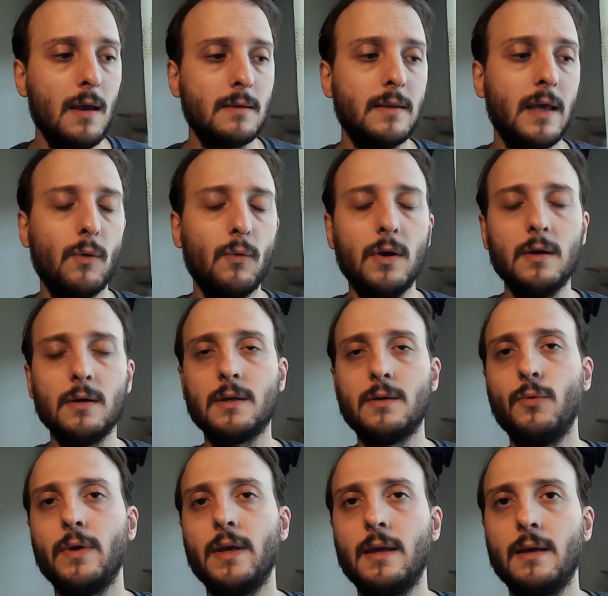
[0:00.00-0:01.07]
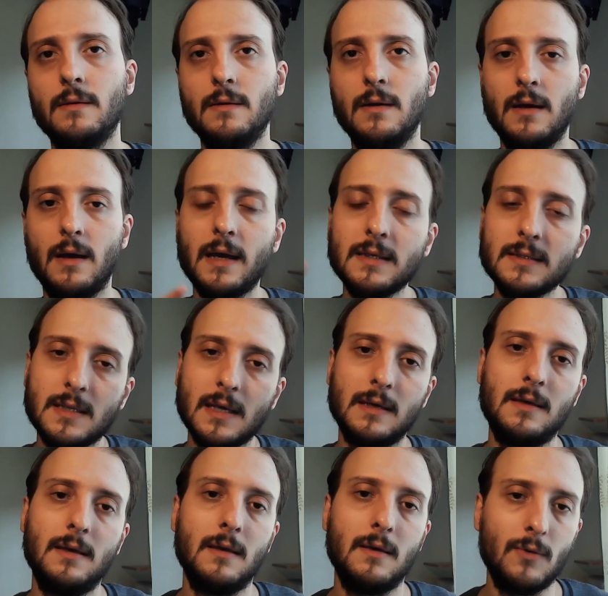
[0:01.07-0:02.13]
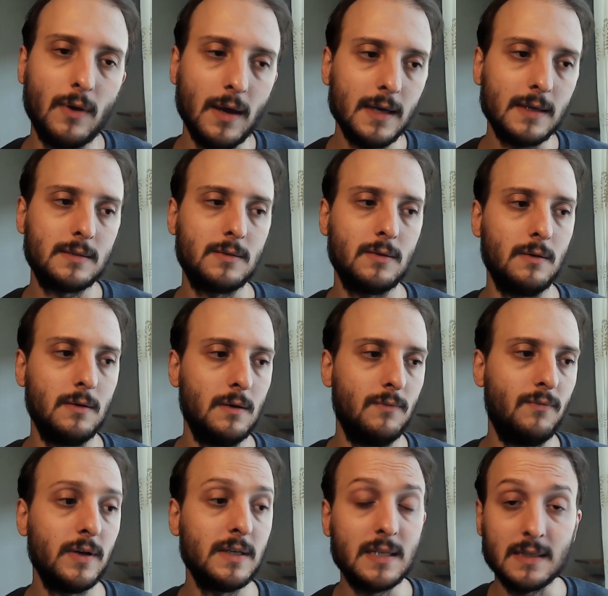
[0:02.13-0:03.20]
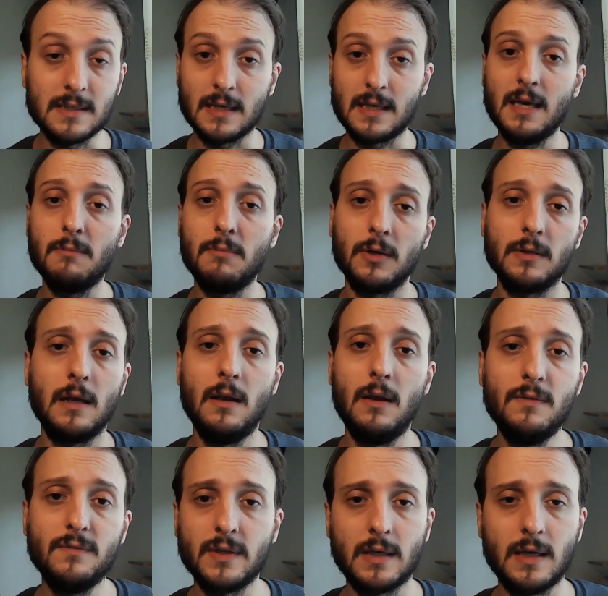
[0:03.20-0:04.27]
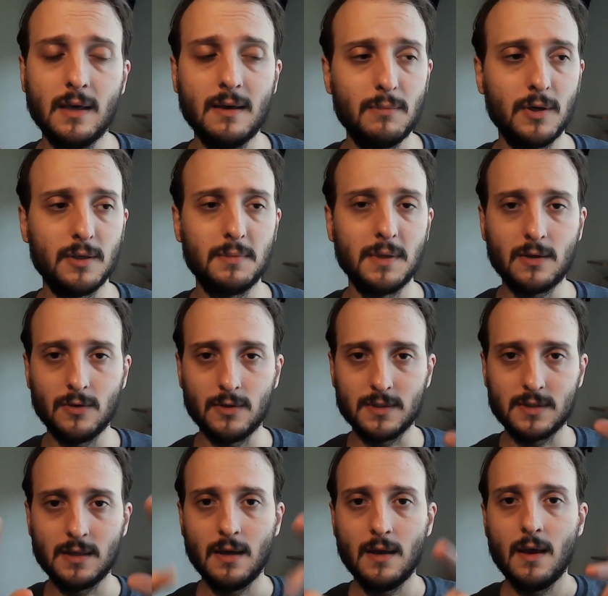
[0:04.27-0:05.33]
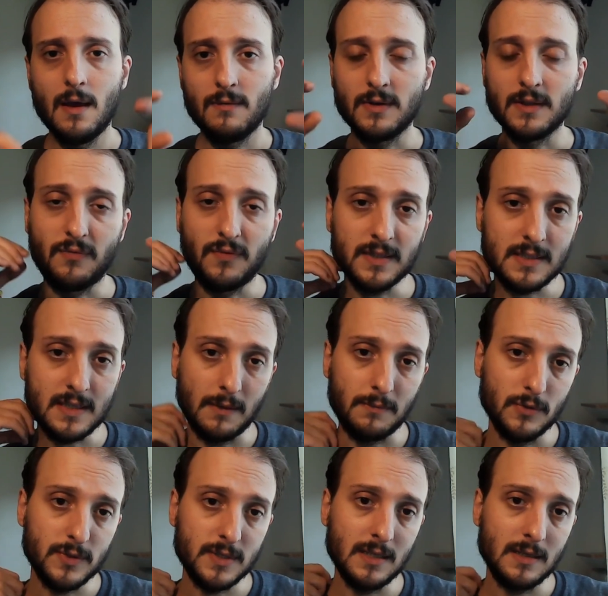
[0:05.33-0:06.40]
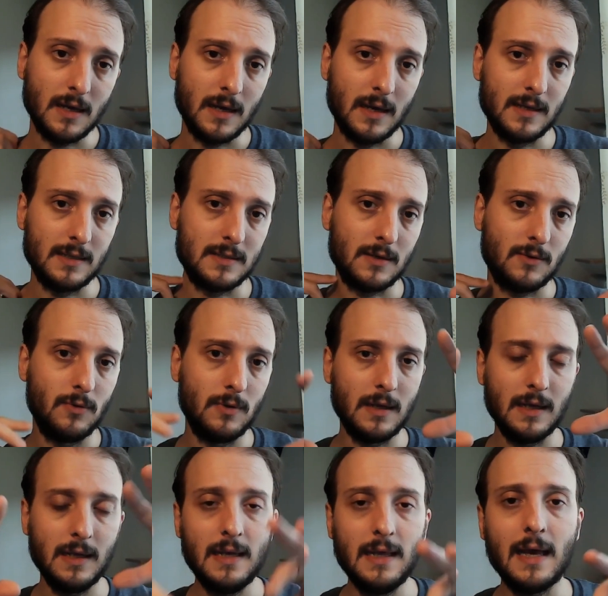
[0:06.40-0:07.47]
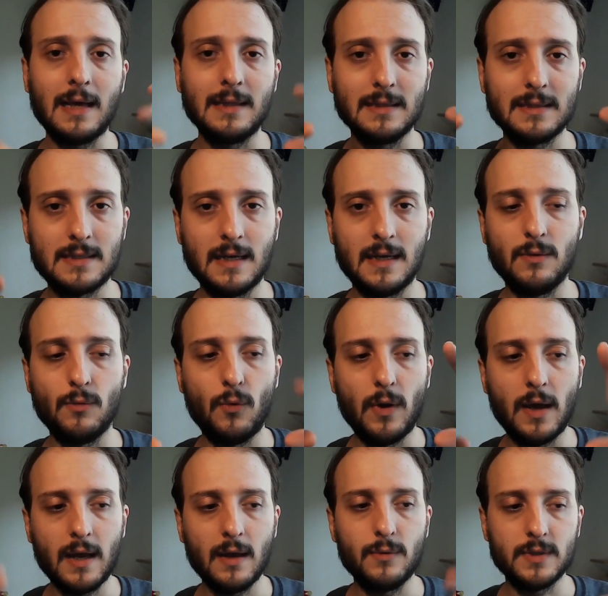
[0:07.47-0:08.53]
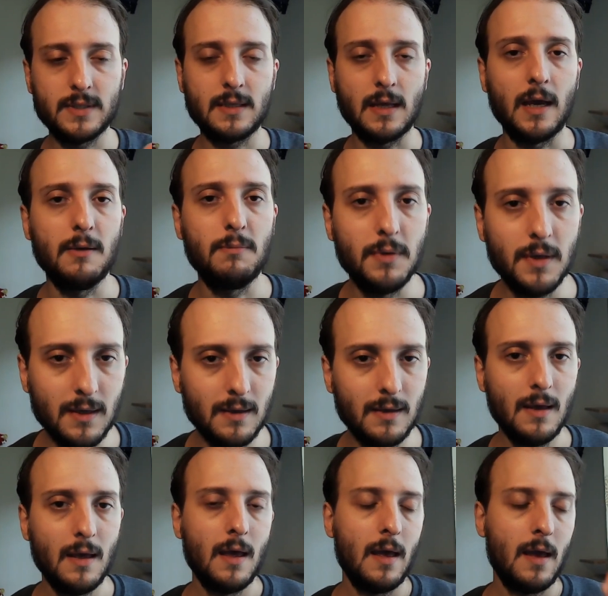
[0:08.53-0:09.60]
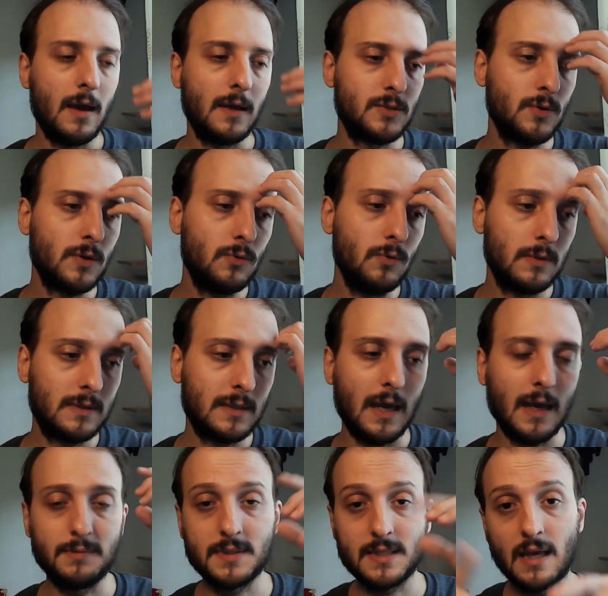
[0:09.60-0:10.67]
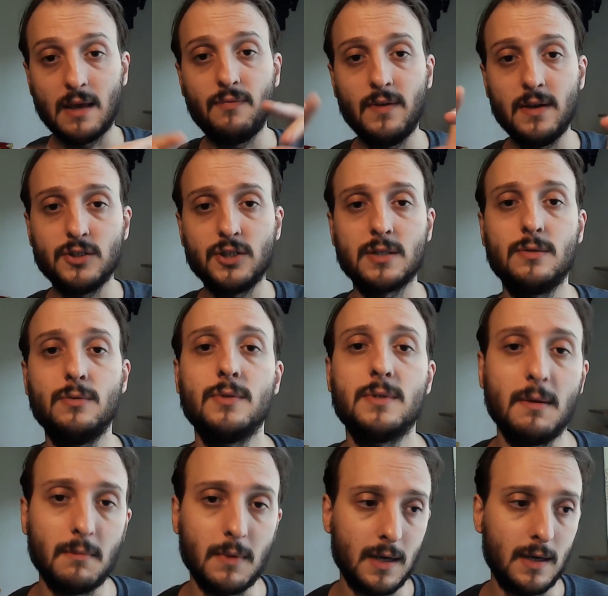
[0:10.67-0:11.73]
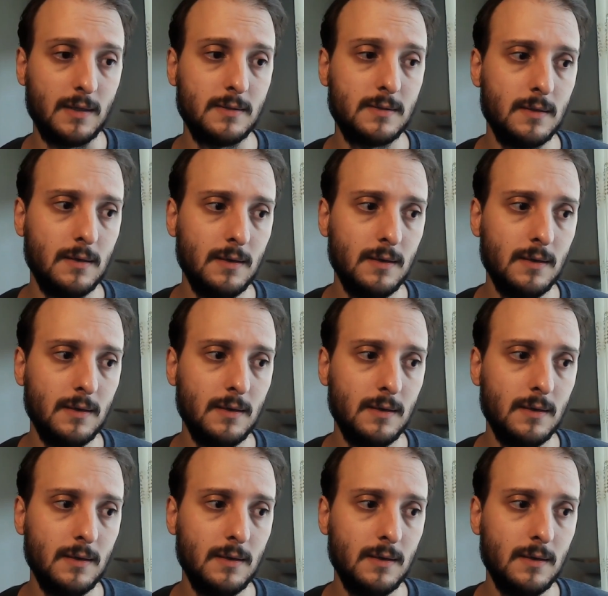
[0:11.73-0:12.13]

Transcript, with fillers: their work with uh, hand tracking UX or for instance the keyboard. I love the keyboard because for the first time using the hands I could really understand where I was typing and so I could type safely just using my hands.